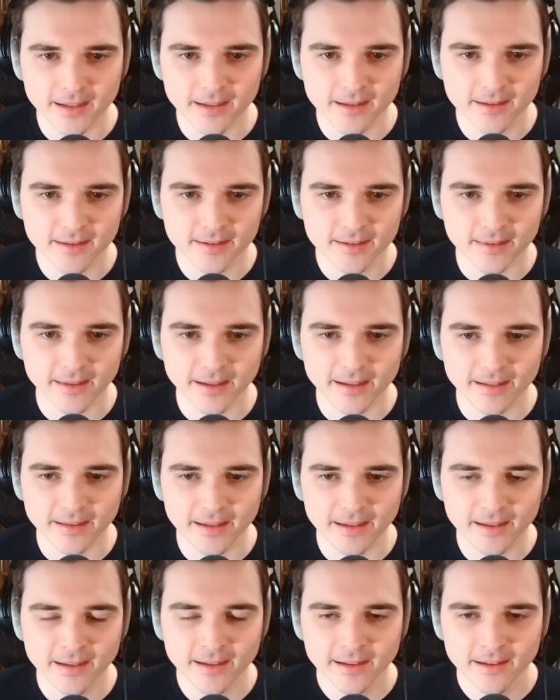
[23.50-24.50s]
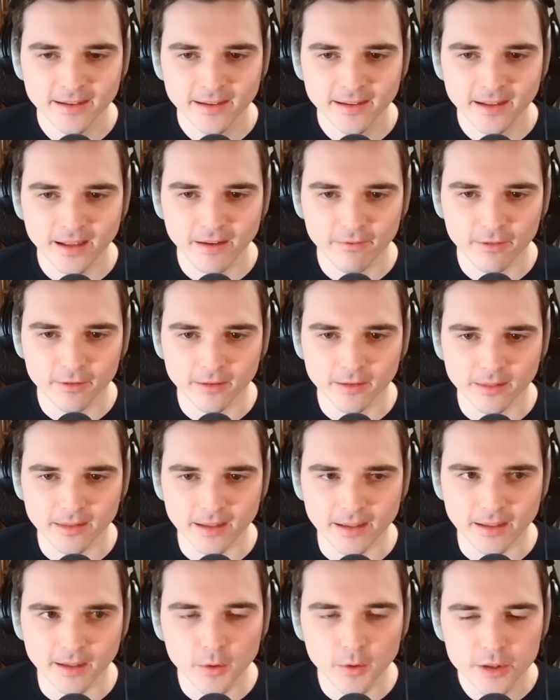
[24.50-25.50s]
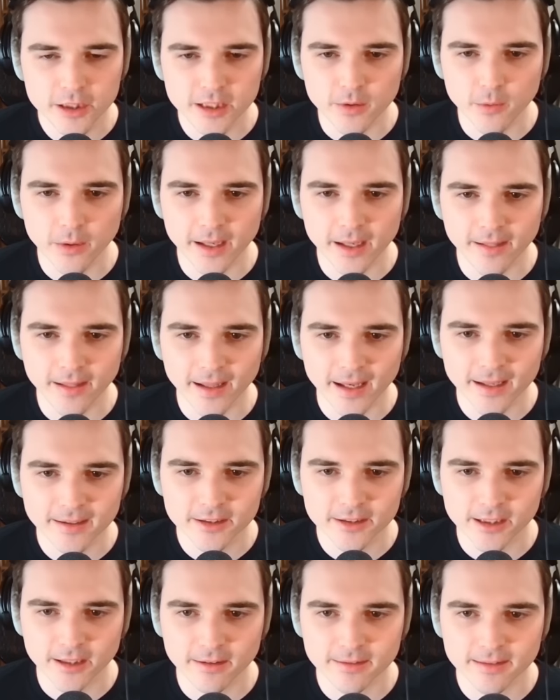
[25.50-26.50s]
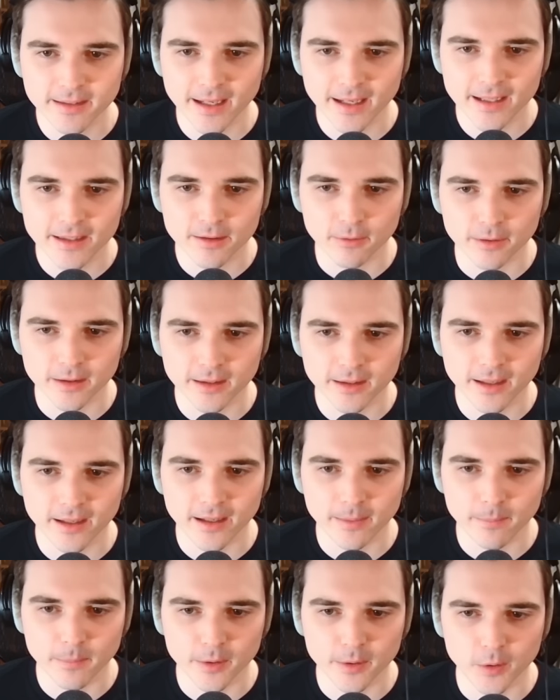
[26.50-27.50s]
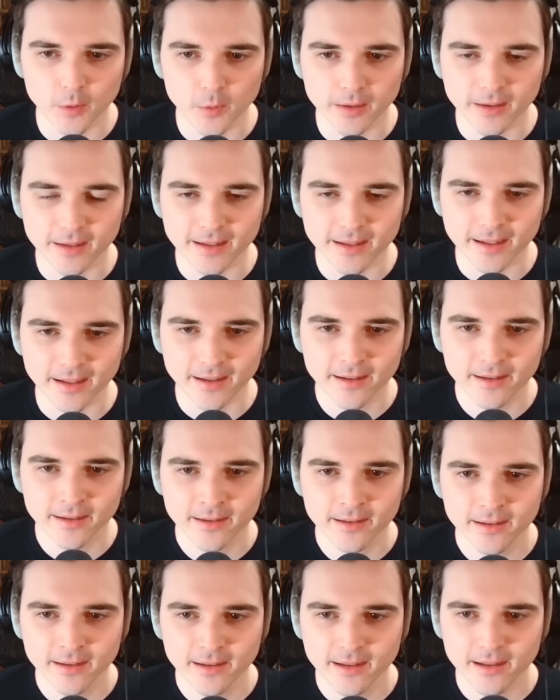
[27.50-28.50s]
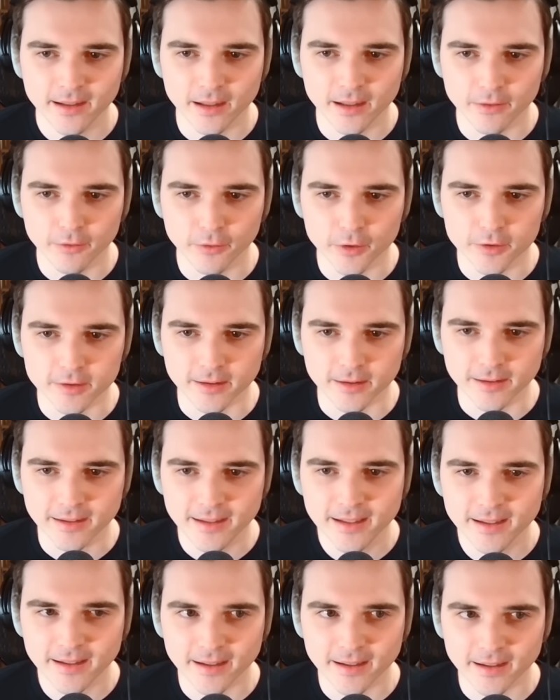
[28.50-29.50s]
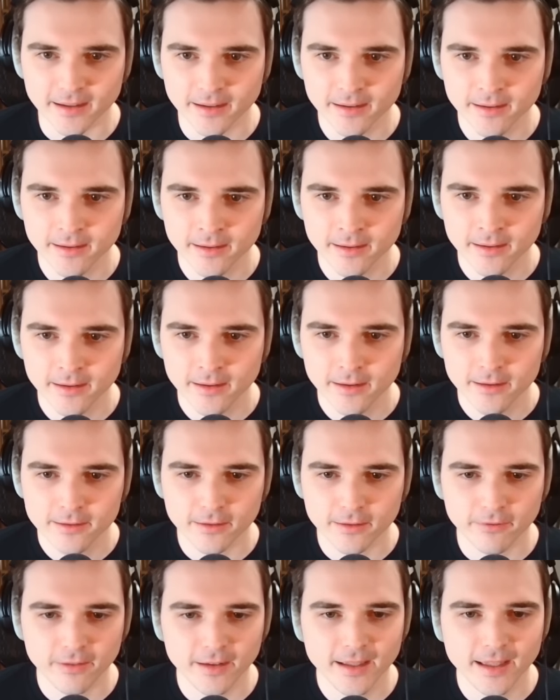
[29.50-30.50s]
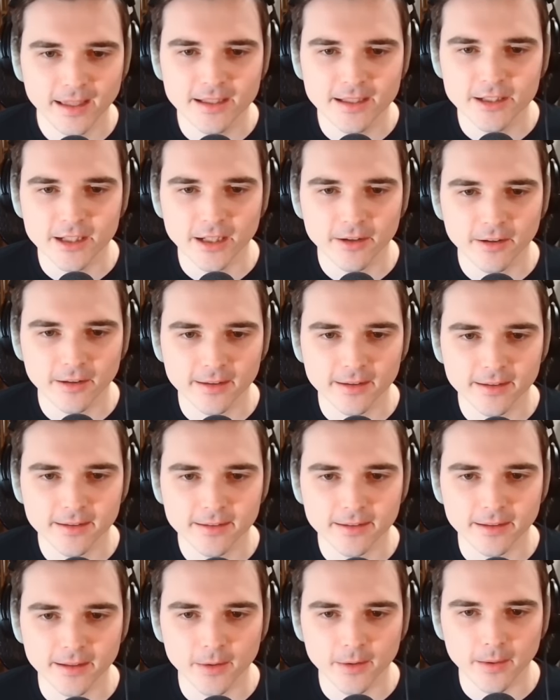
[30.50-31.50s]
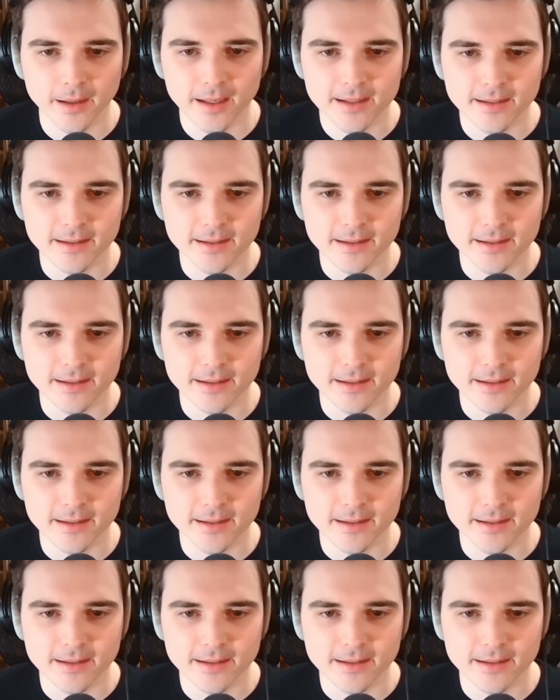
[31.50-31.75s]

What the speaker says: is slightly heavier than the Yoshi weight class, share stats with King Boo, Link, and Rosalina. I feel like in general, this is, you know, a